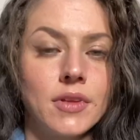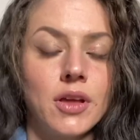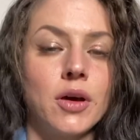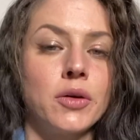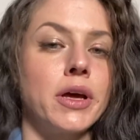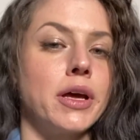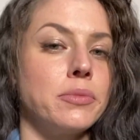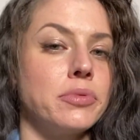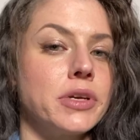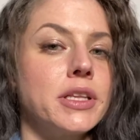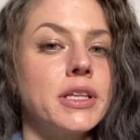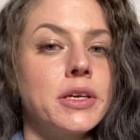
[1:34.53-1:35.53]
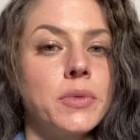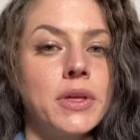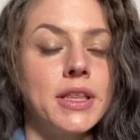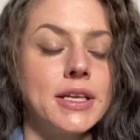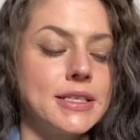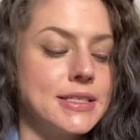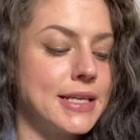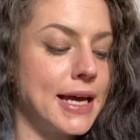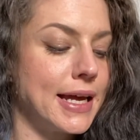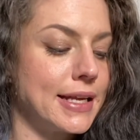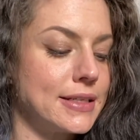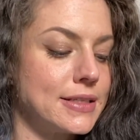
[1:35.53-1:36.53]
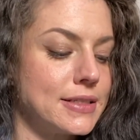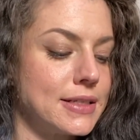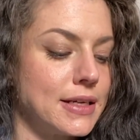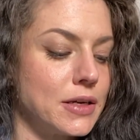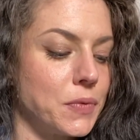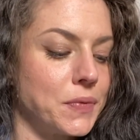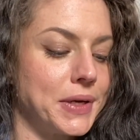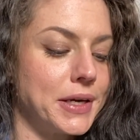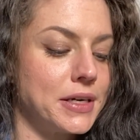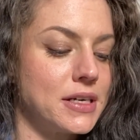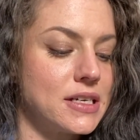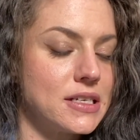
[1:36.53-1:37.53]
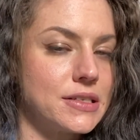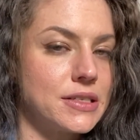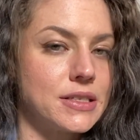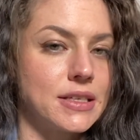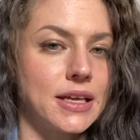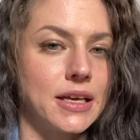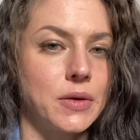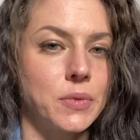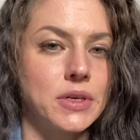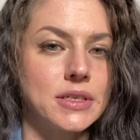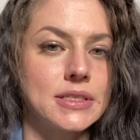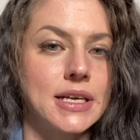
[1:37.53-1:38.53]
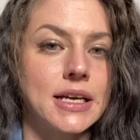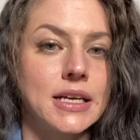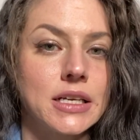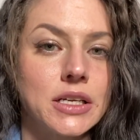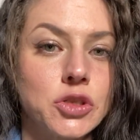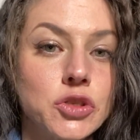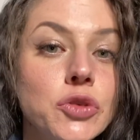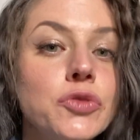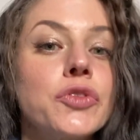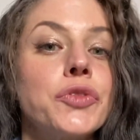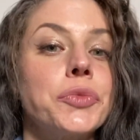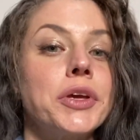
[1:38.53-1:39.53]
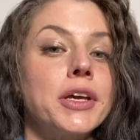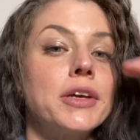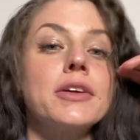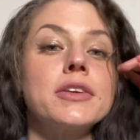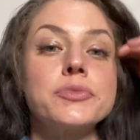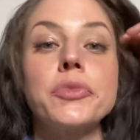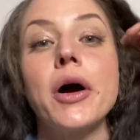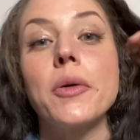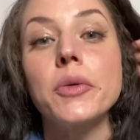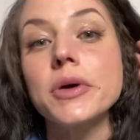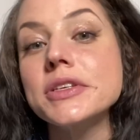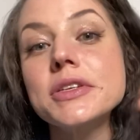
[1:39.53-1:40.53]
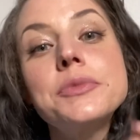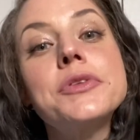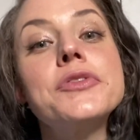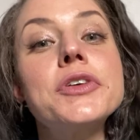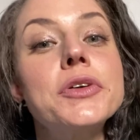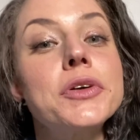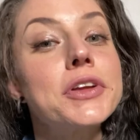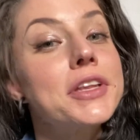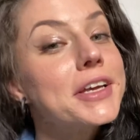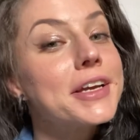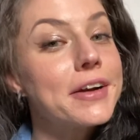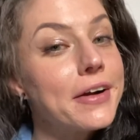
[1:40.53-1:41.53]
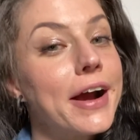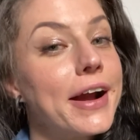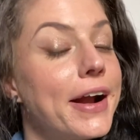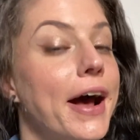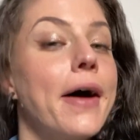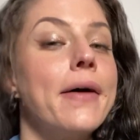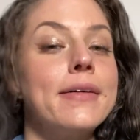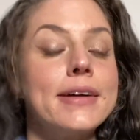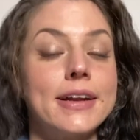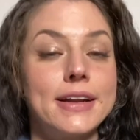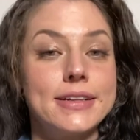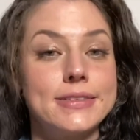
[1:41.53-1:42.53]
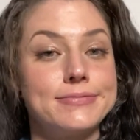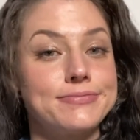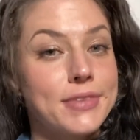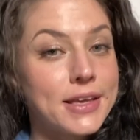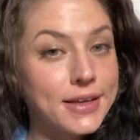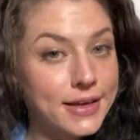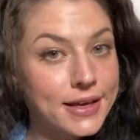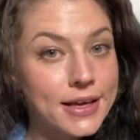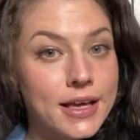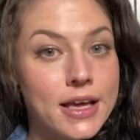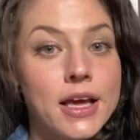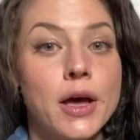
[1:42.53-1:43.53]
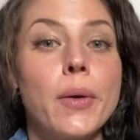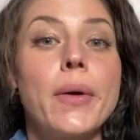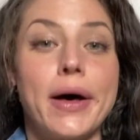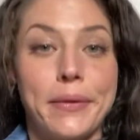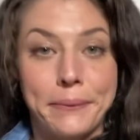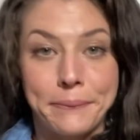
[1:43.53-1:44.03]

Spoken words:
Okay, breathing with intent and awareness, like what is that gonna do for me? Is probably what some of you are thinking right now. And then, well,